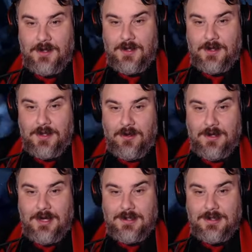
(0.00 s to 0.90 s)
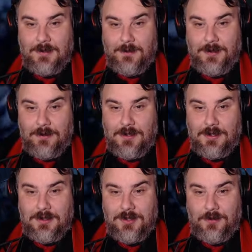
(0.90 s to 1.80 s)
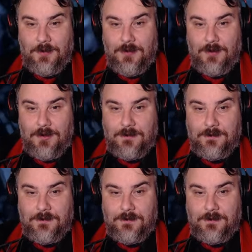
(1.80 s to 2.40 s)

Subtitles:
And you've got to get to the building to report.